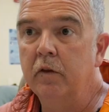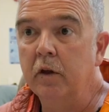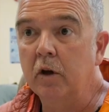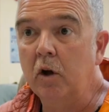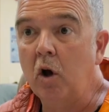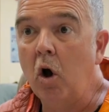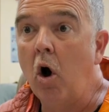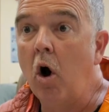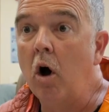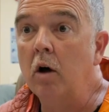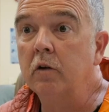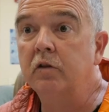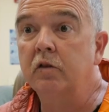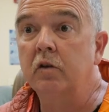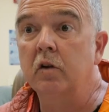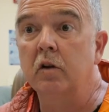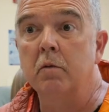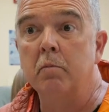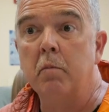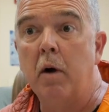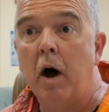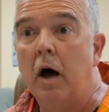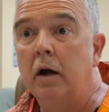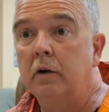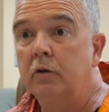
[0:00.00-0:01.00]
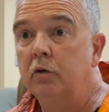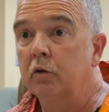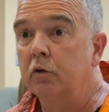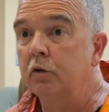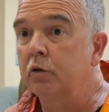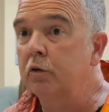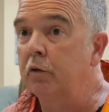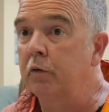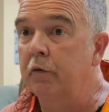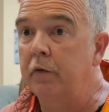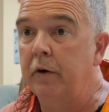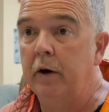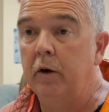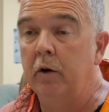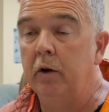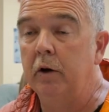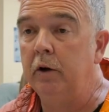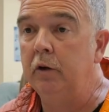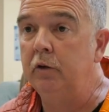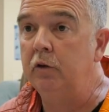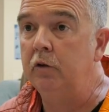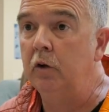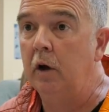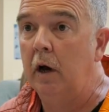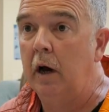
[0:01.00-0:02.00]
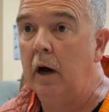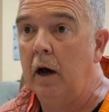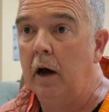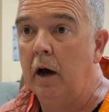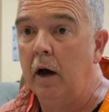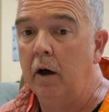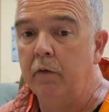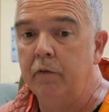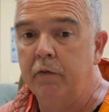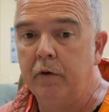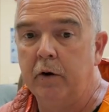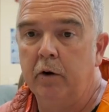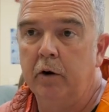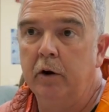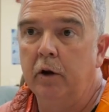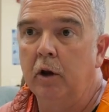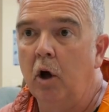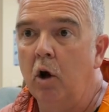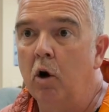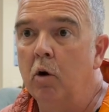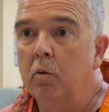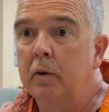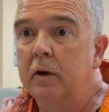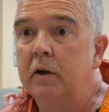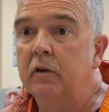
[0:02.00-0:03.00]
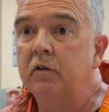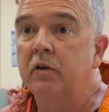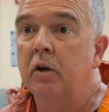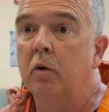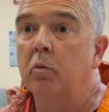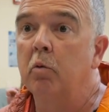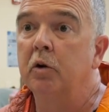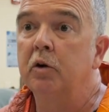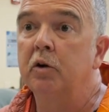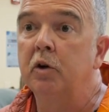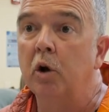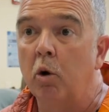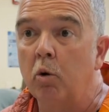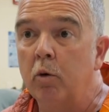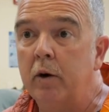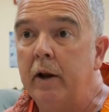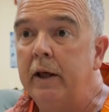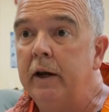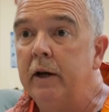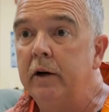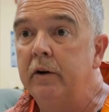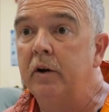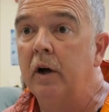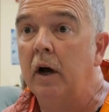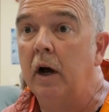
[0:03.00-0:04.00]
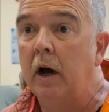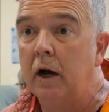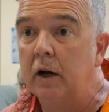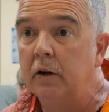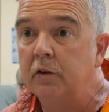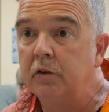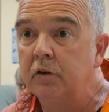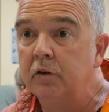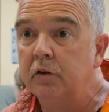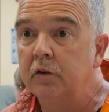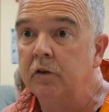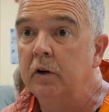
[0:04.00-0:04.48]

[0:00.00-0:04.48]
The cost of the modules are very, uh, very low, because they were donated to us,